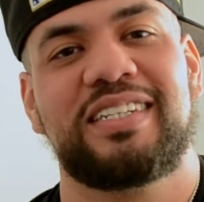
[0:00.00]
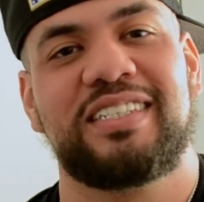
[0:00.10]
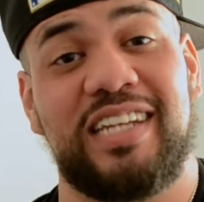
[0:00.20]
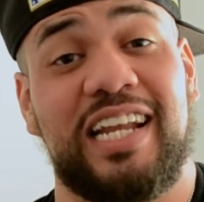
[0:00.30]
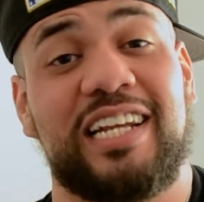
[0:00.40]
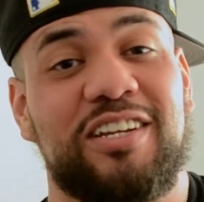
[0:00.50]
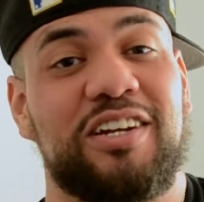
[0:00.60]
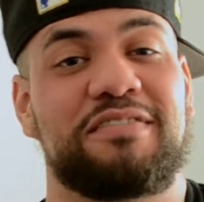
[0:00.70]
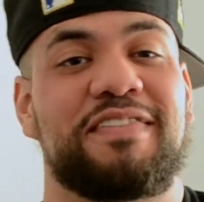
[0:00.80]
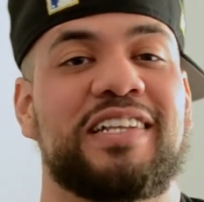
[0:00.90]
Shout out to
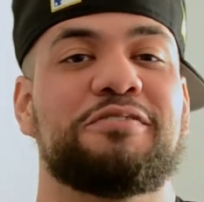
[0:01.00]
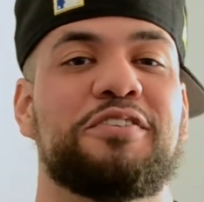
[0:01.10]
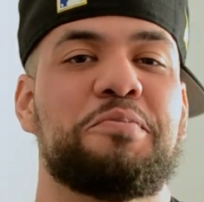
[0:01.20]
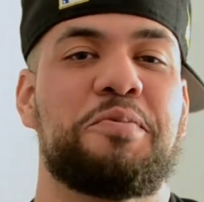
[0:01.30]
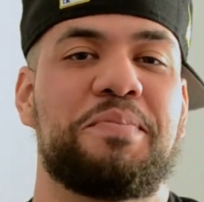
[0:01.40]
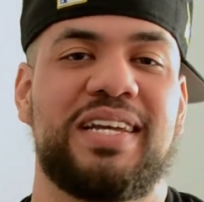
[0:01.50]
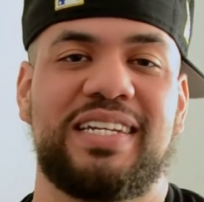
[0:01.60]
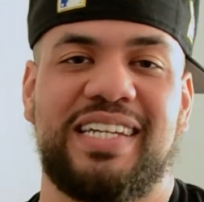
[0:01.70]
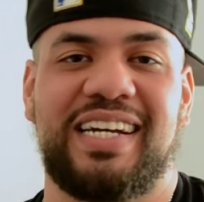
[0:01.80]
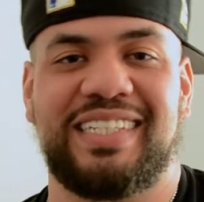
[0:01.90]
all our fellow human
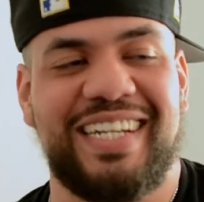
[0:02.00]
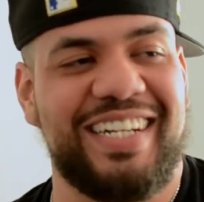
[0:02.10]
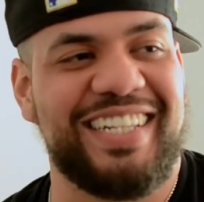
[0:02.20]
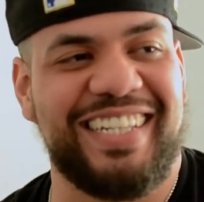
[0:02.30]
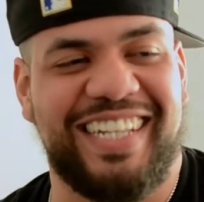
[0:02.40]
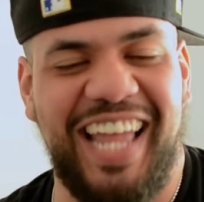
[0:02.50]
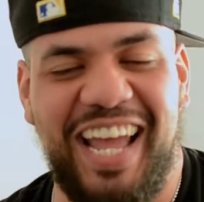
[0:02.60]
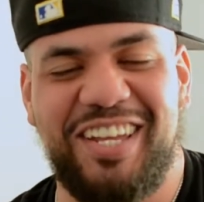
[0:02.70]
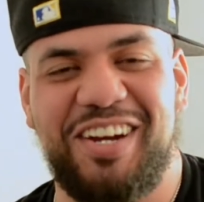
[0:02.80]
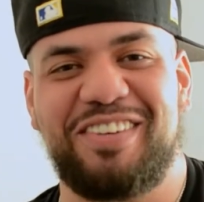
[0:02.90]
beings out there, and
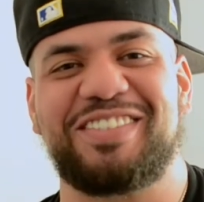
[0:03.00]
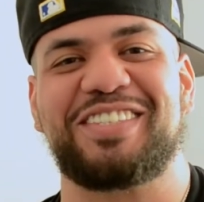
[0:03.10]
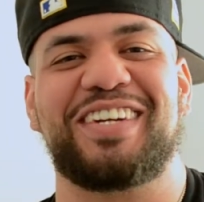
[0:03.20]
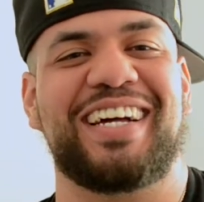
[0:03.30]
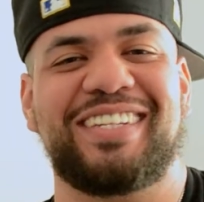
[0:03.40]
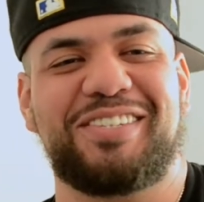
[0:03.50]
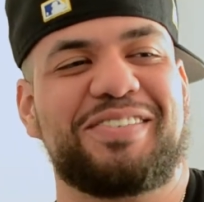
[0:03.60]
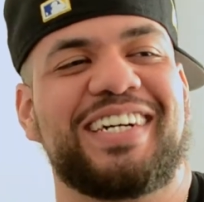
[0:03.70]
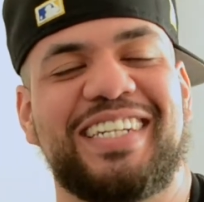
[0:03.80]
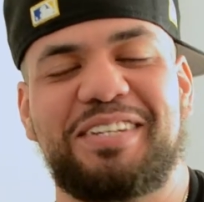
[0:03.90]
thank y'all for, I don't know
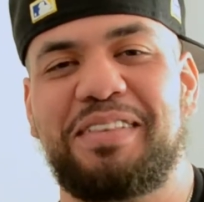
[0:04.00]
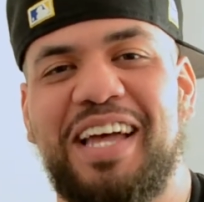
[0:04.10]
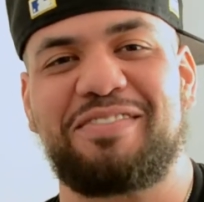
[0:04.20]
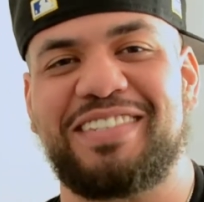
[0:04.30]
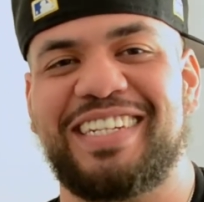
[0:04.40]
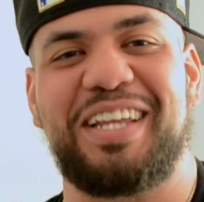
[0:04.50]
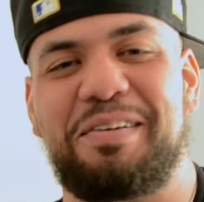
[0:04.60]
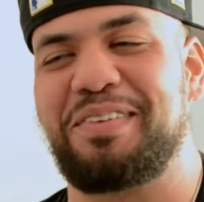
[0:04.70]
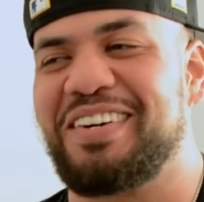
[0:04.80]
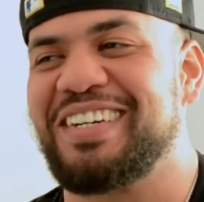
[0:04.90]
why I keep laughing at that
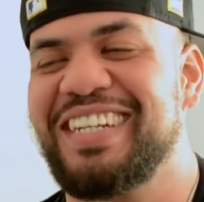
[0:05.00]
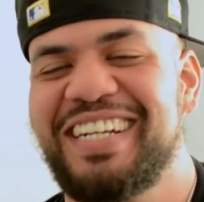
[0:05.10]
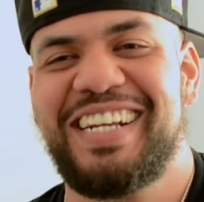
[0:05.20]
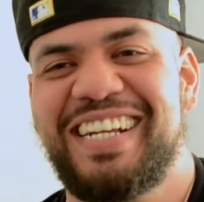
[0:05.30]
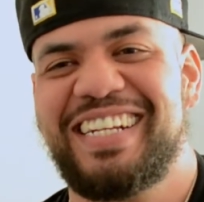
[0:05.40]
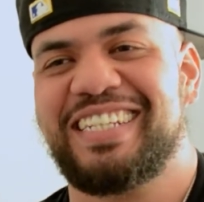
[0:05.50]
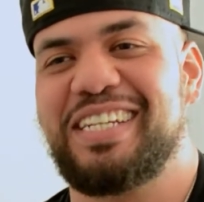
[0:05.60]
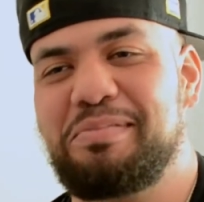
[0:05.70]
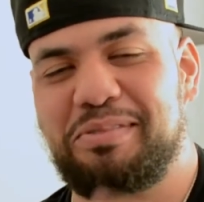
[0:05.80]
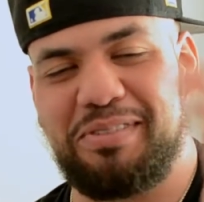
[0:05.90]
part.
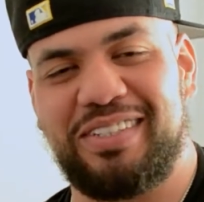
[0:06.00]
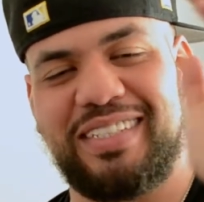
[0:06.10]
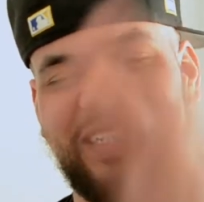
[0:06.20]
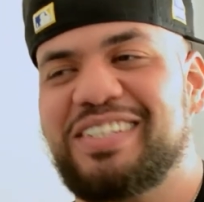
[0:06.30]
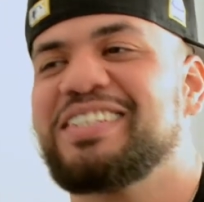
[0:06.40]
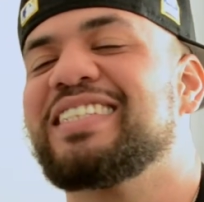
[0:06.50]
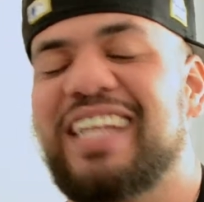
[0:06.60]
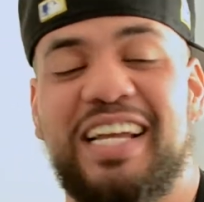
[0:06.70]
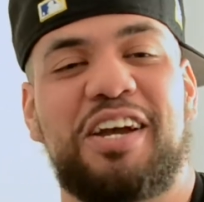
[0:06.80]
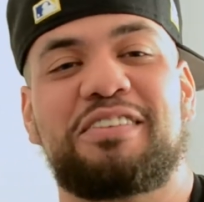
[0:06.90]
Keep it rolling out.
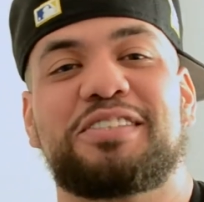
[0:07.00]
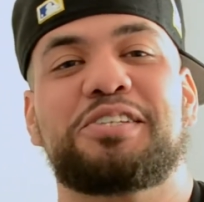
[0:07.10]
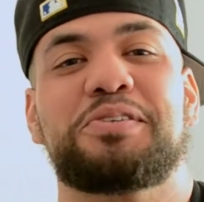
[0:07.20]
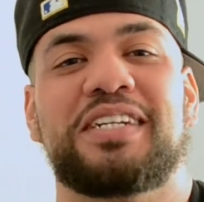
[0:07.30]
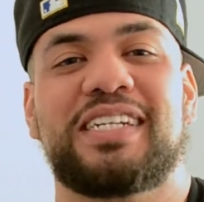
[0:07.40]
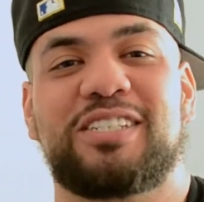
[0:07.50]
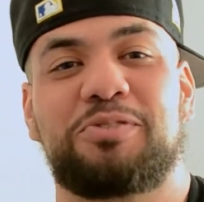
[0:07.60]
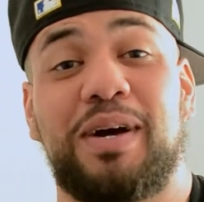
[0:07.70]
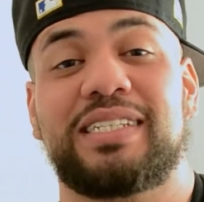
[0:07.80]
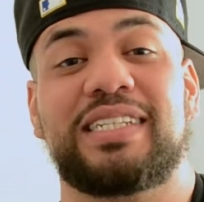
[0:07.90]
Thank y'all for tuning in
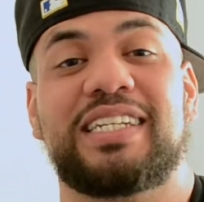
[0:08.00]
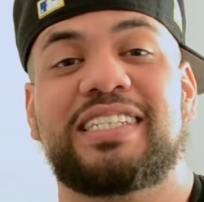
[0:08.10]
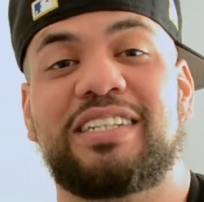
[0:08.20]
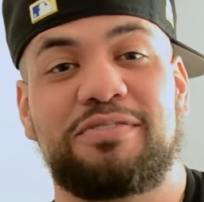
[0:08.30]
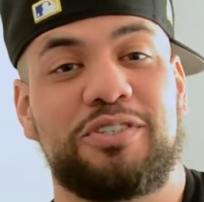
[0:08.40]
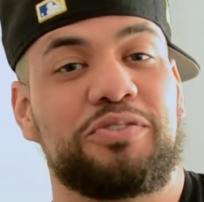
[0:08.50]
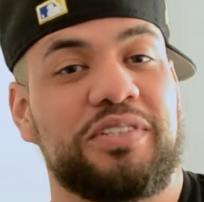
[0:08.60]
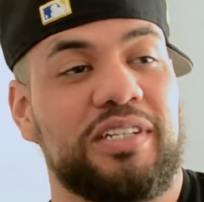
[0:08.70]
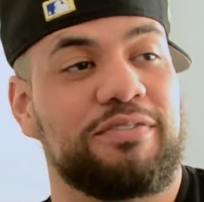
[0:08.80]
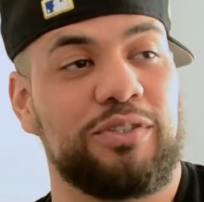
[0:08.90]
twice again to the
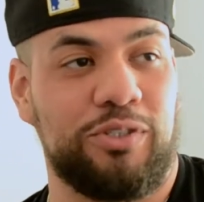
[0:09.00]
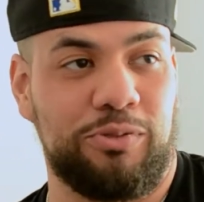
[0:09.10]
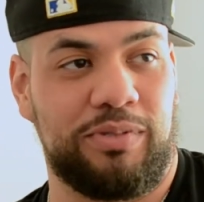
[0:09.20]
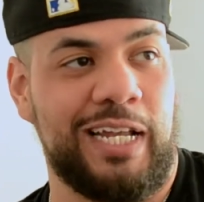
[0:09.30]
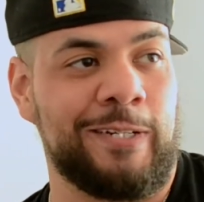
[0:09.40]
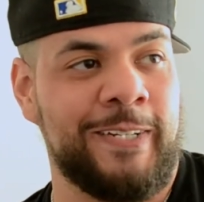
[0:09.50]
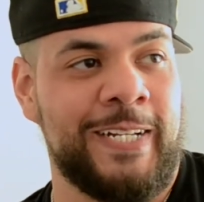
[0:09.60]
Viewturistic YouTube channel.